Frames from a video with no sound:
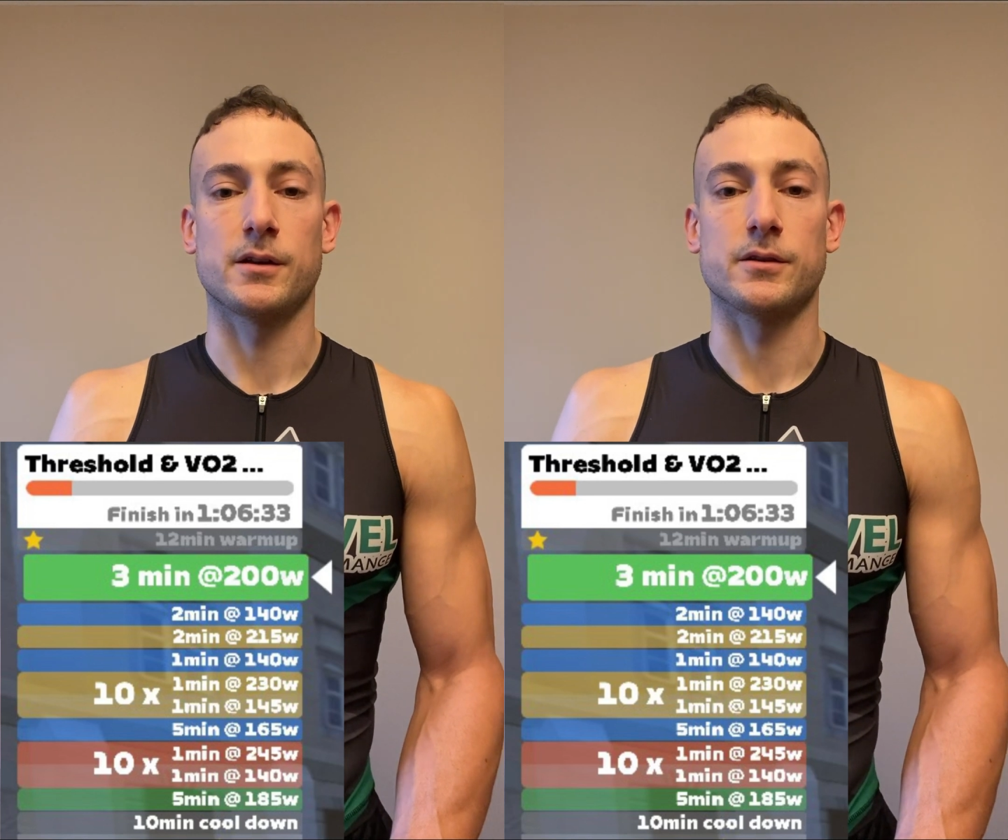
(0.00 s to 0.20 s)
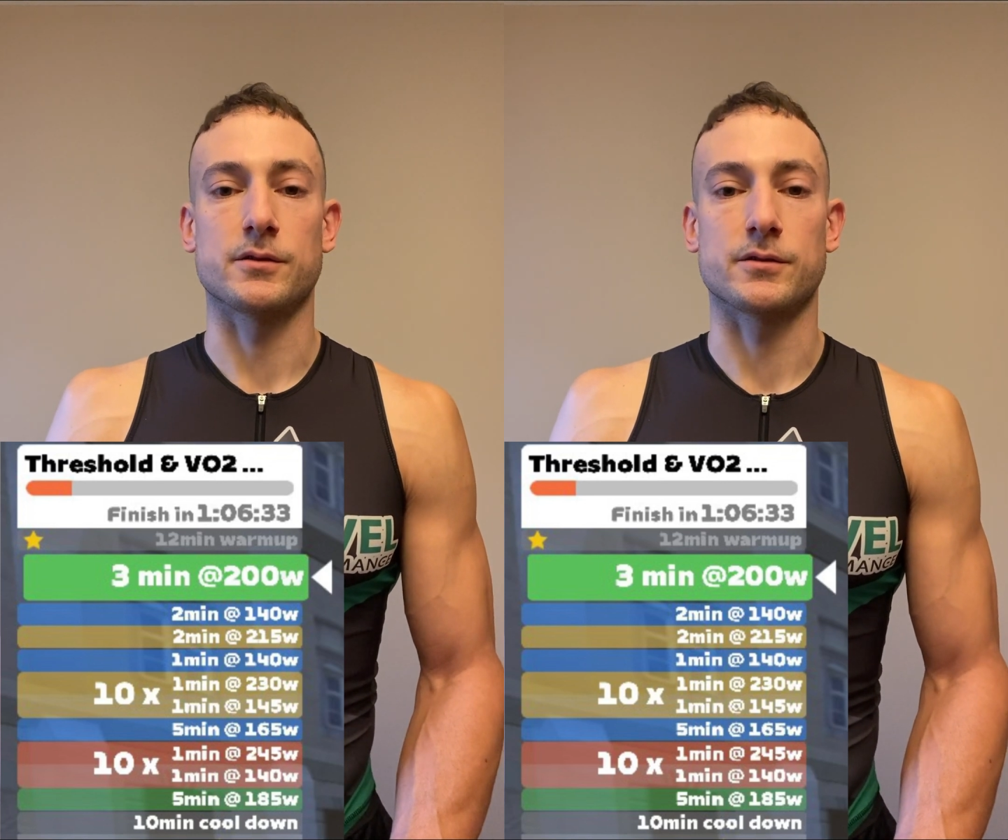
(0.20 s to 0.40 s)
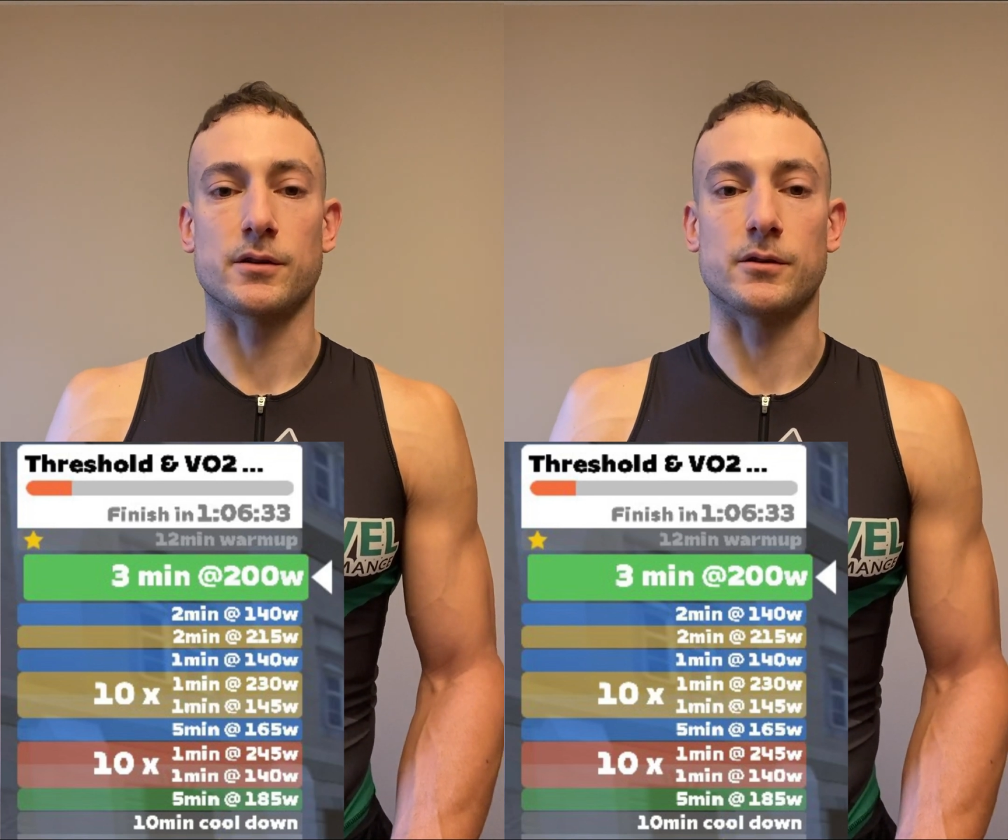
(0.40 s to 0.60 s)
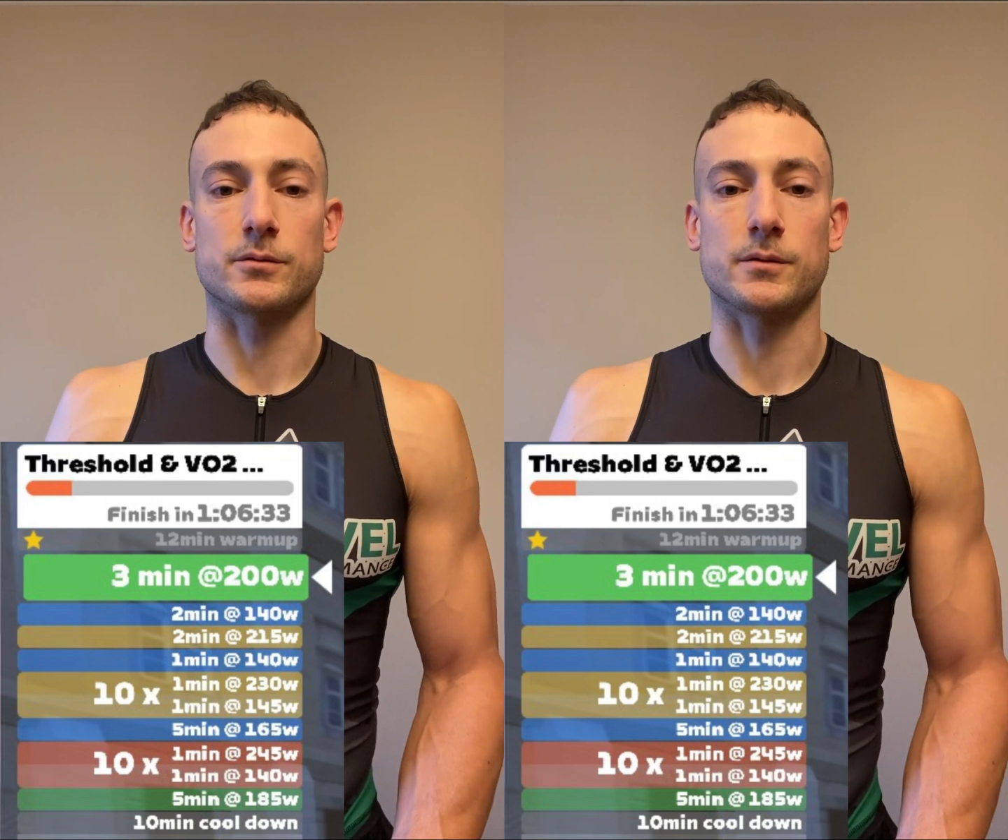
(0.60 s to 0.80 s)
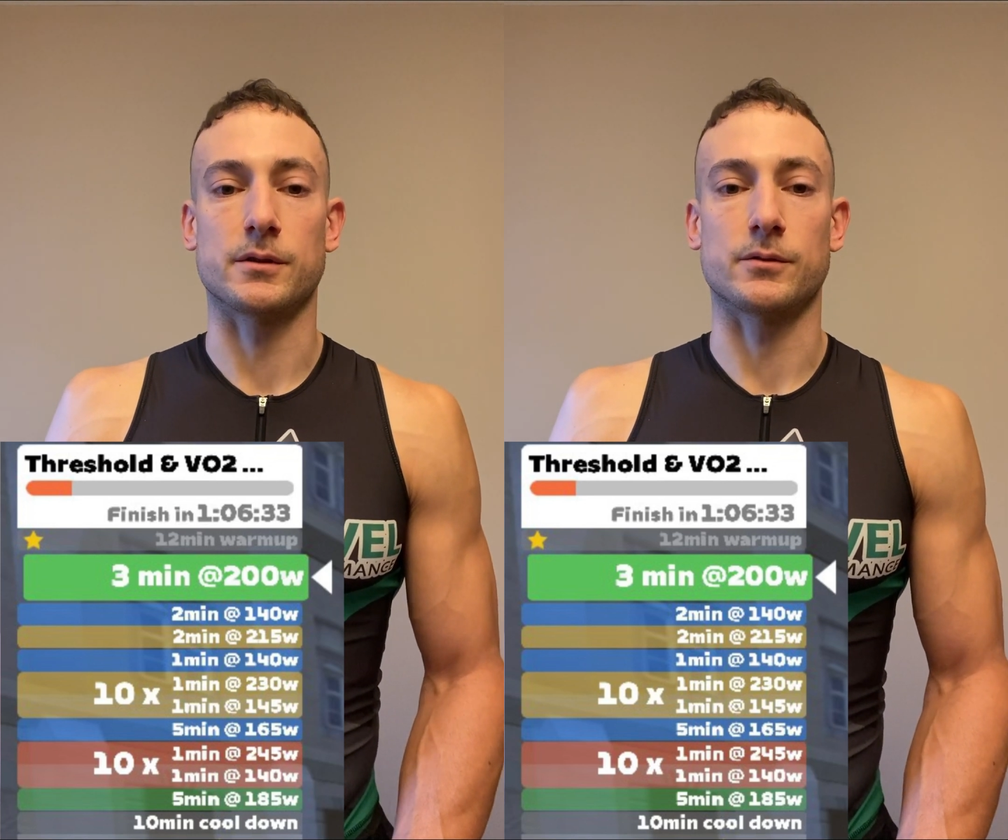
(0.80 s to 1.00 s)

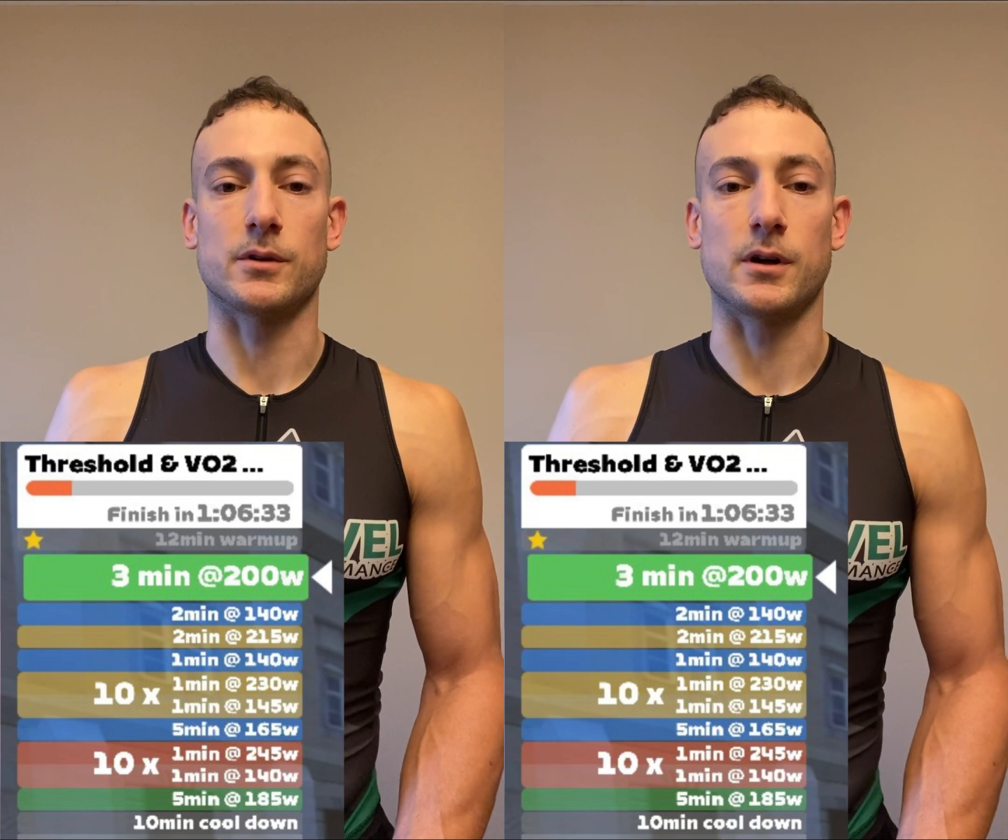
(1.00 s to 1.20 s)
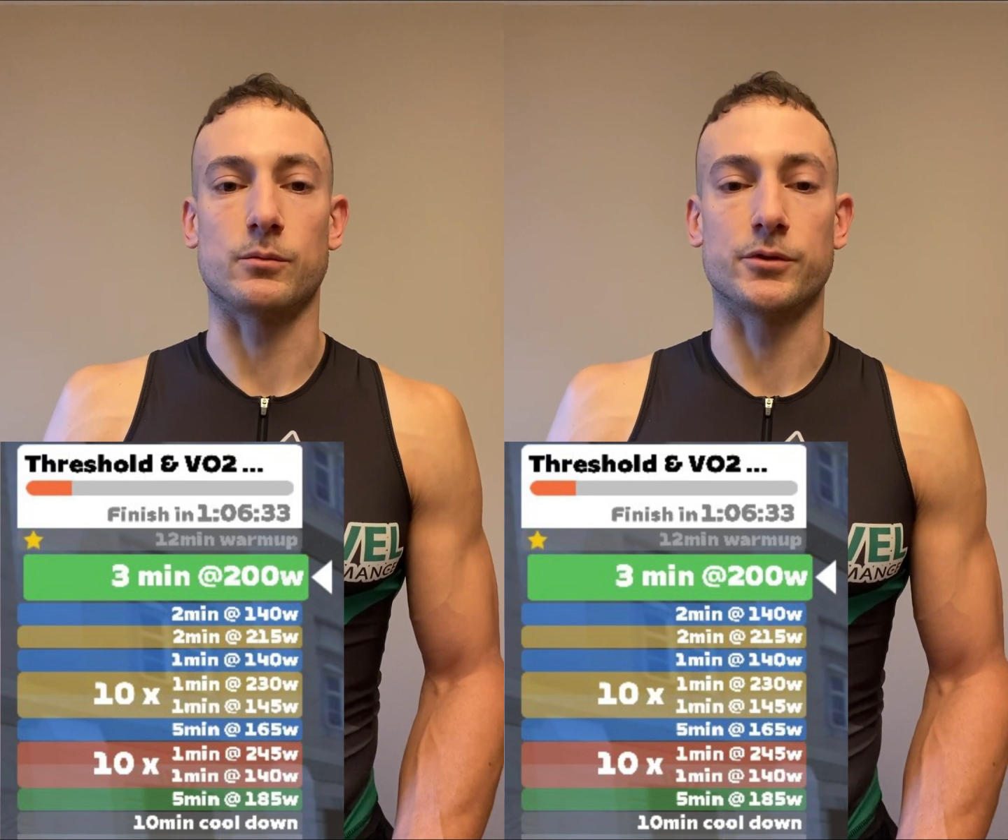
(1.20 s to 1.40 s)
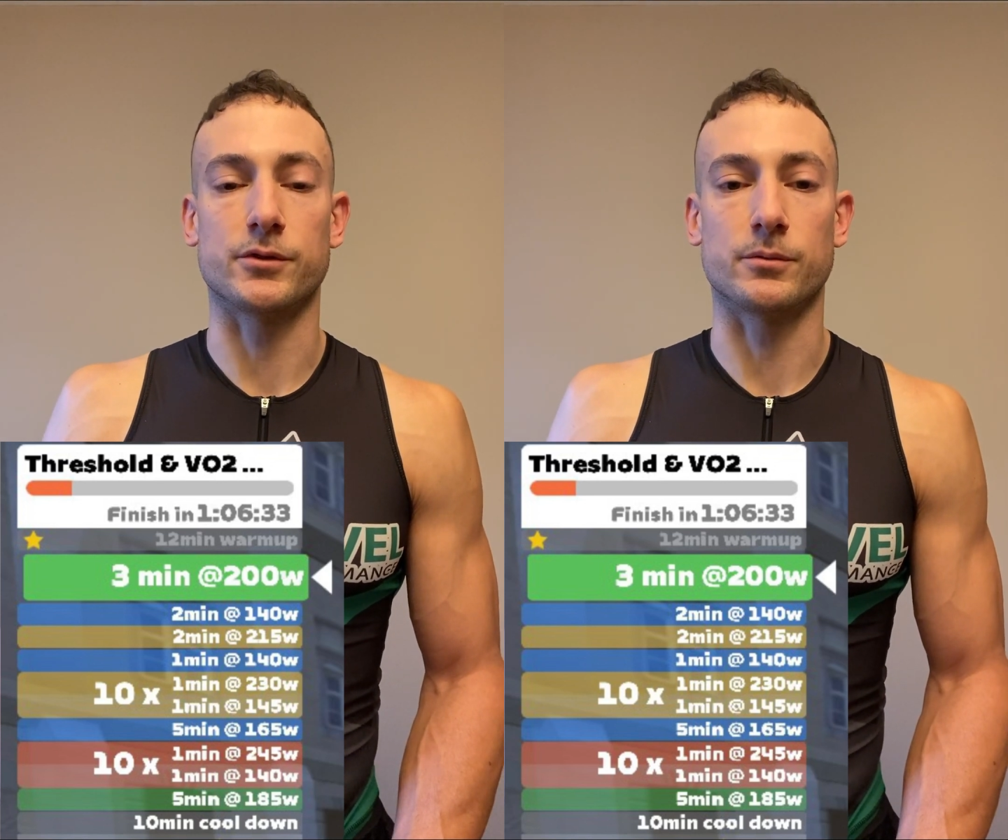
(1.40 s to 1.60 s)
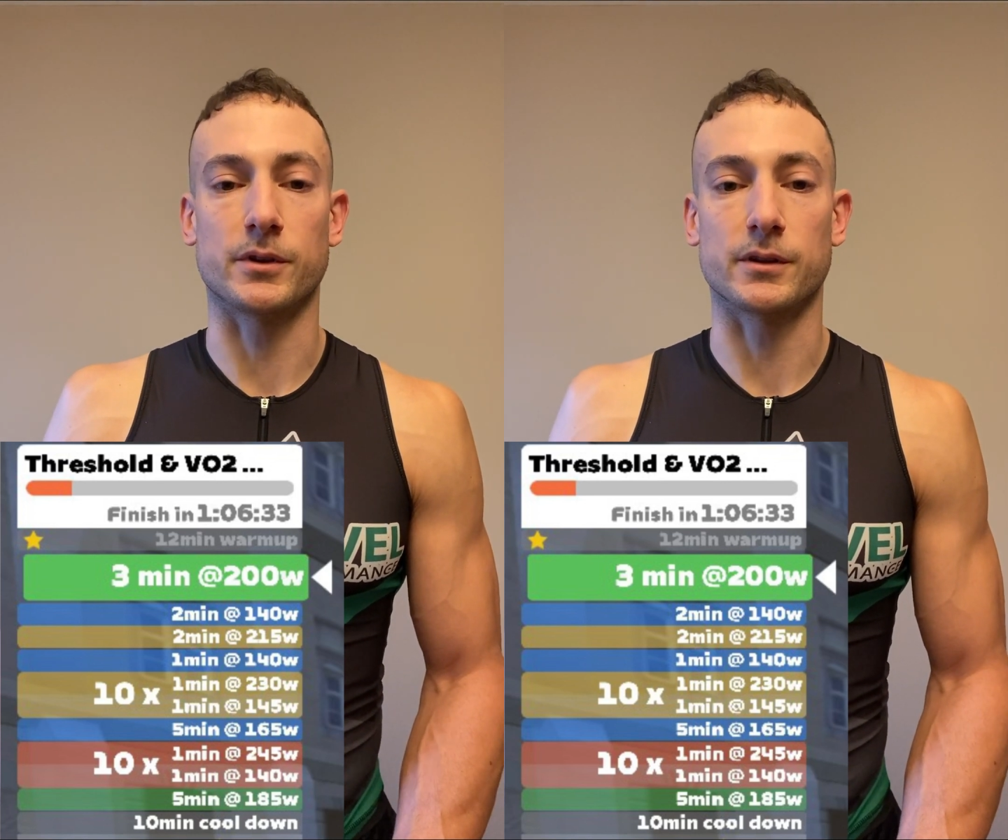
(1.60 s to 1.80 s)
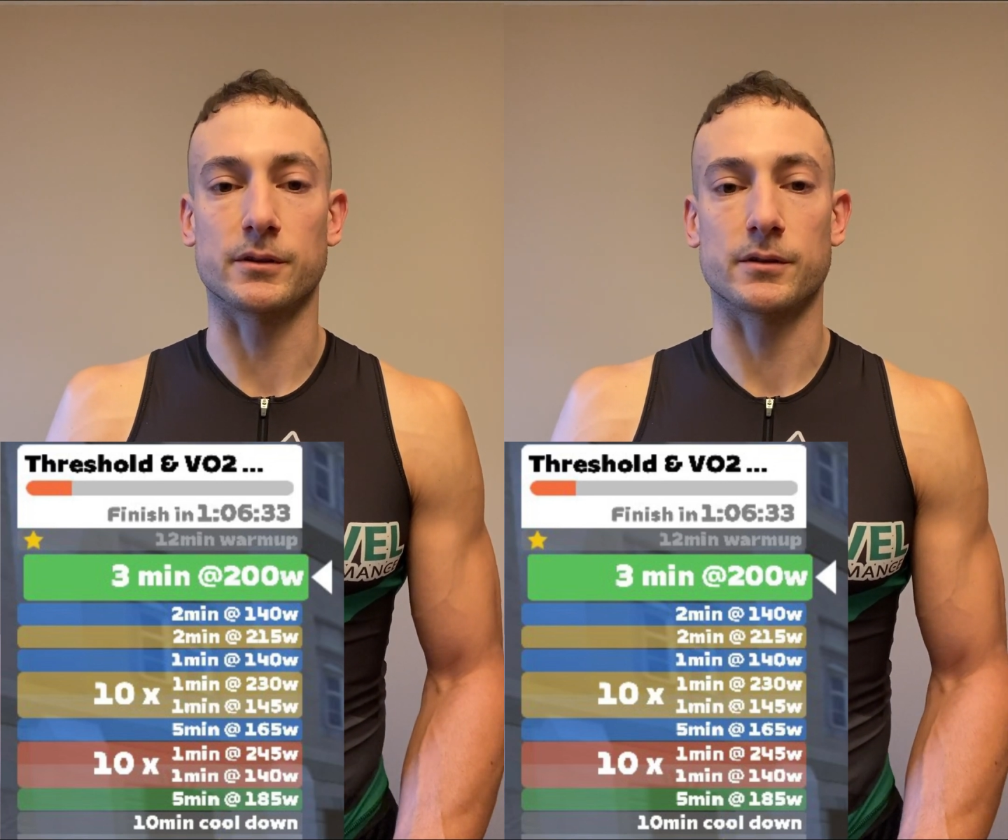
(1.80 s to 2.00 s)
So we're
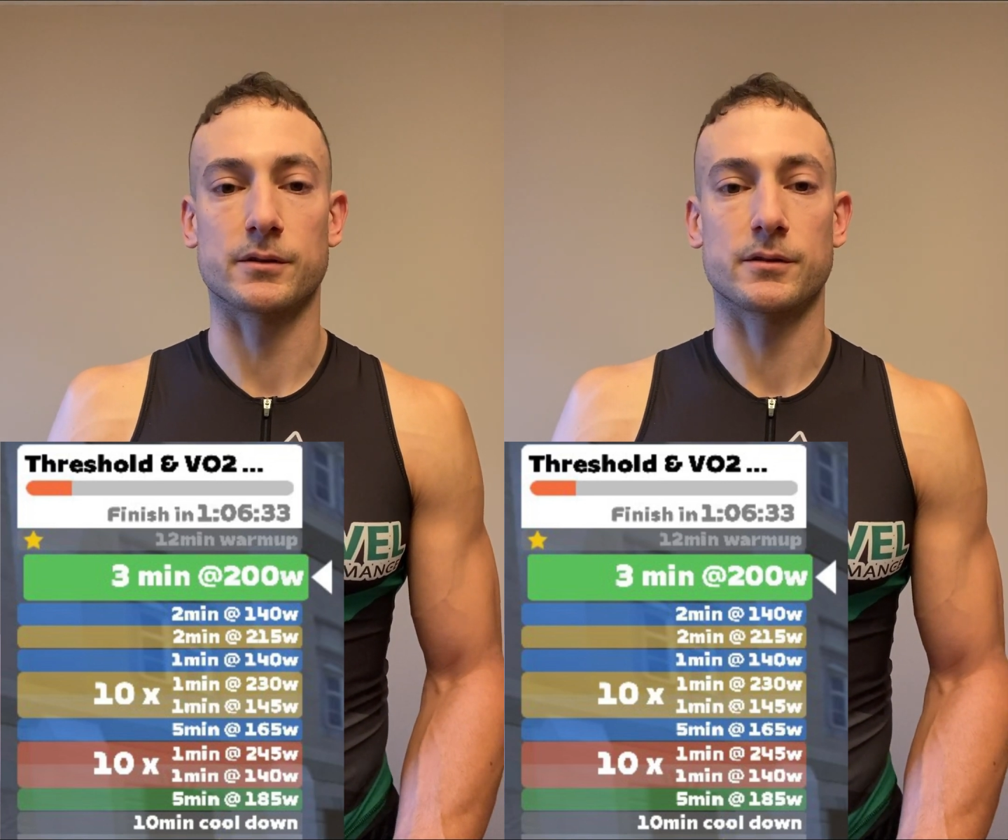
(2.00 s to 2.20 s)
doing